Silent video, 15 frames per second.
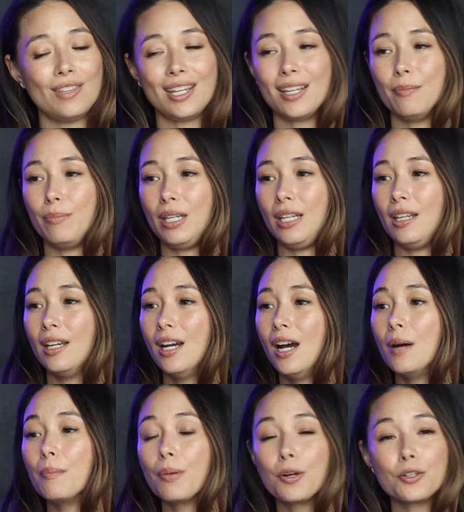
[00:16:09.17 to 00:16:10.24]
They can be
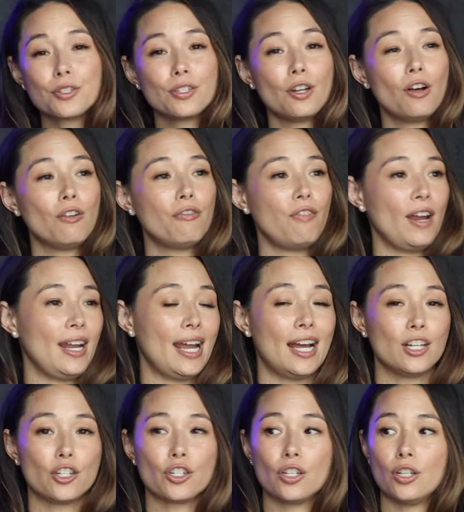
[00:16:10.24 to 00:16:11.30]
personal,
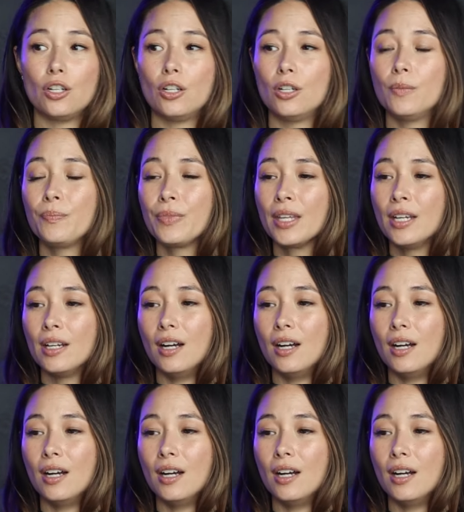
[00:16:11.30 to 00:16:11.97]
financial,